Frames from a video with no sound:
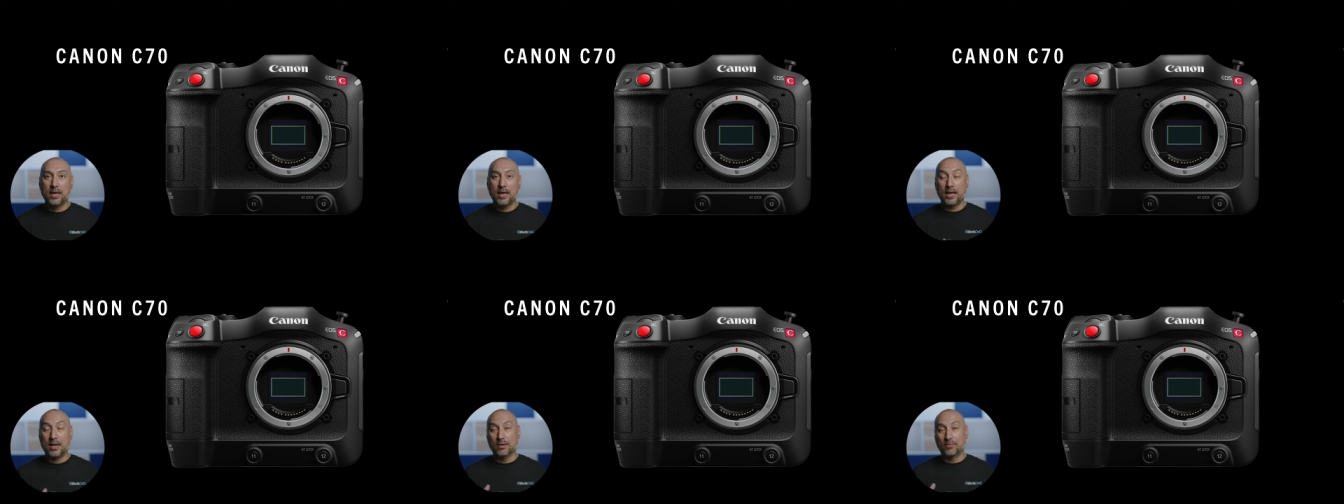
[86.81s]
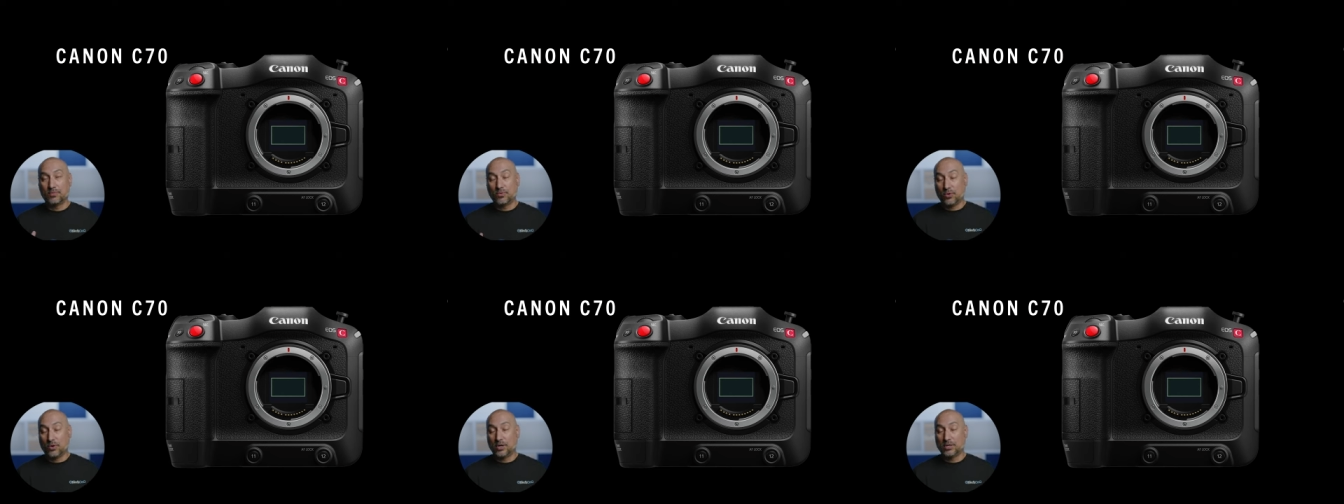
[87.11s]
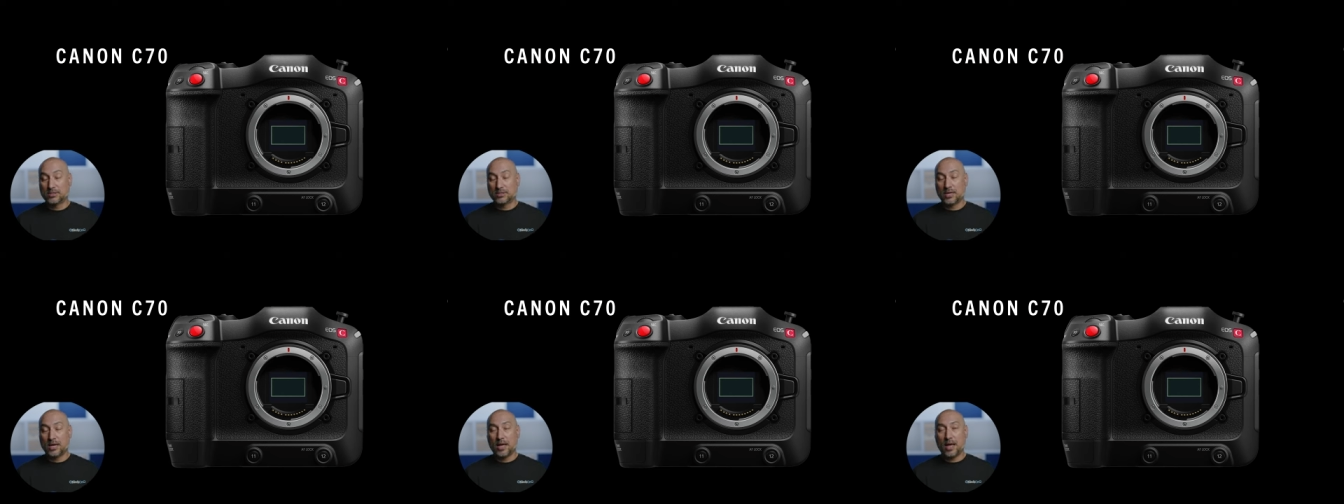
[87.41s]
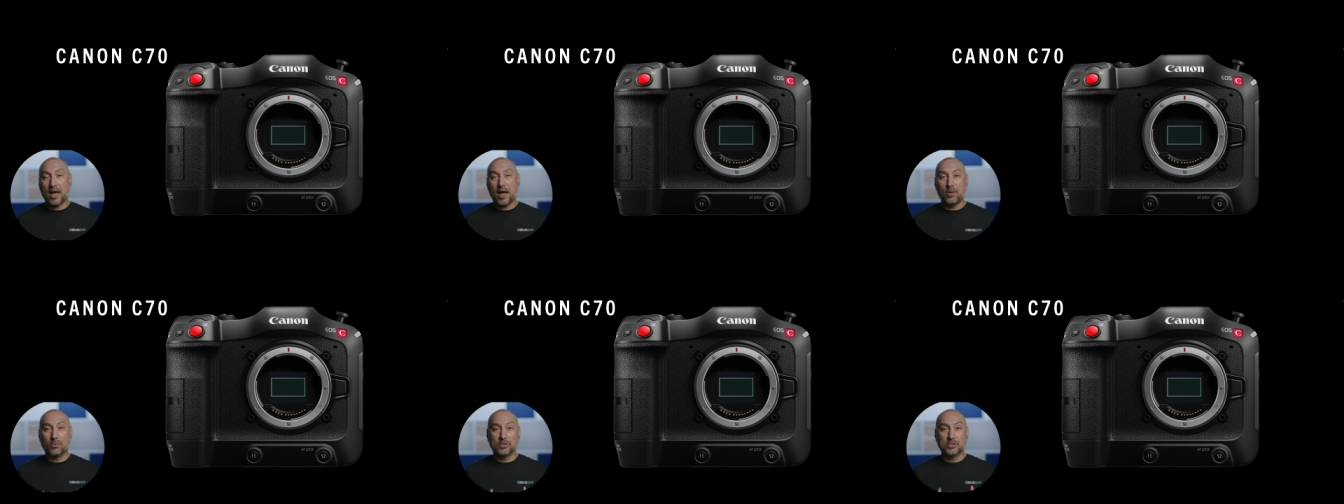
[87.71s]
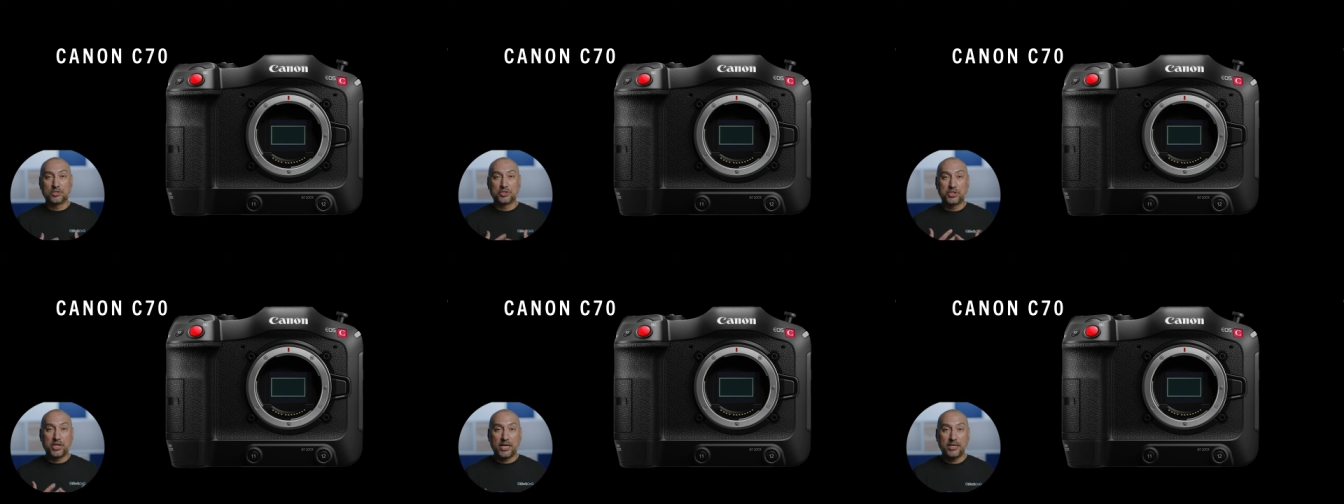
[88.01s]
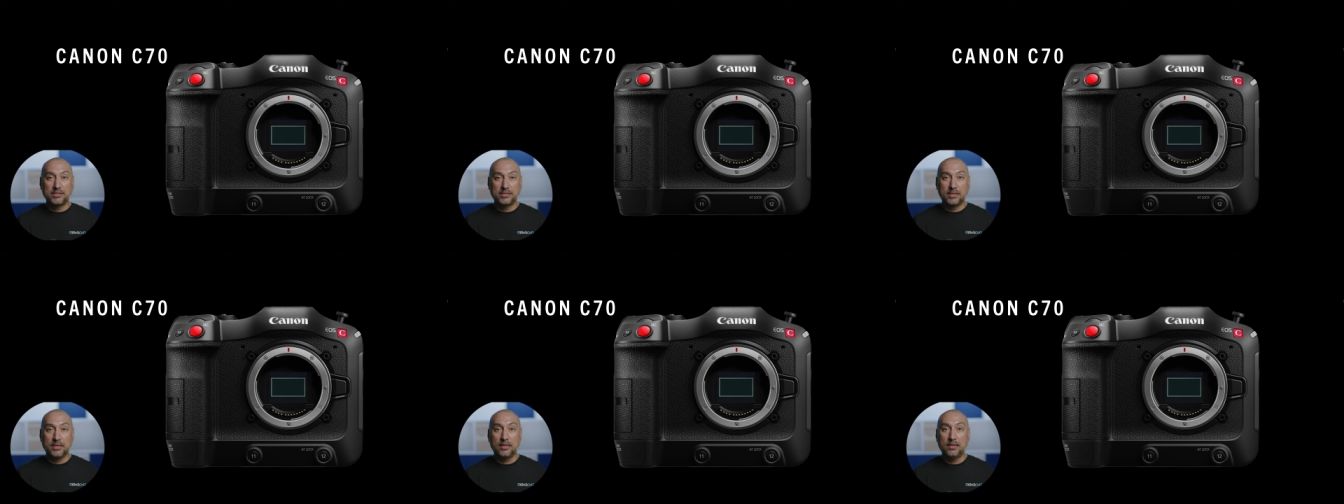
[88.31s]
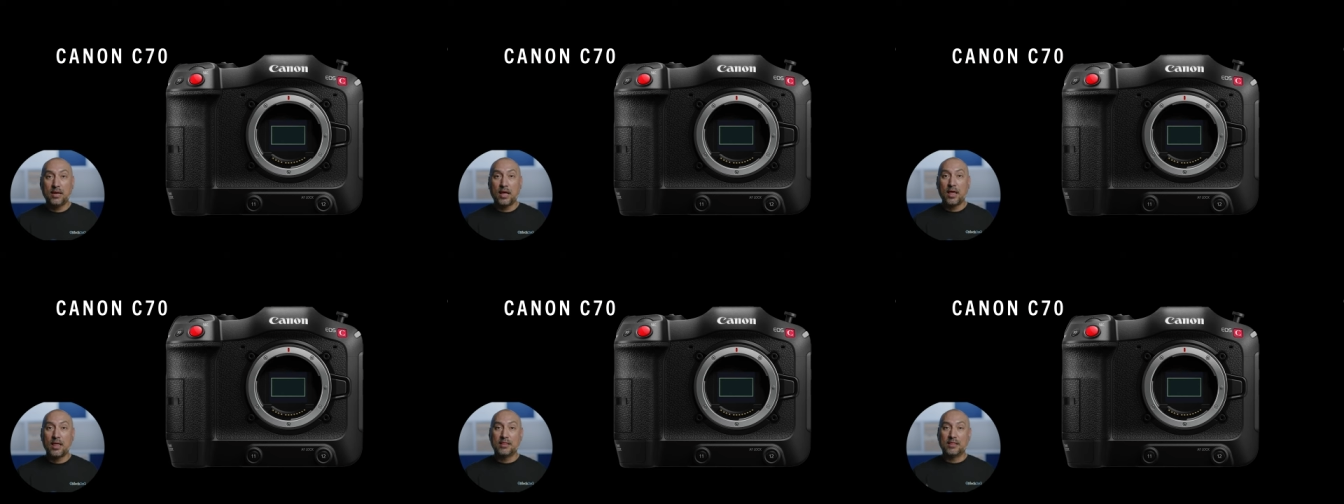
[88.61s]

And of course, I was chasing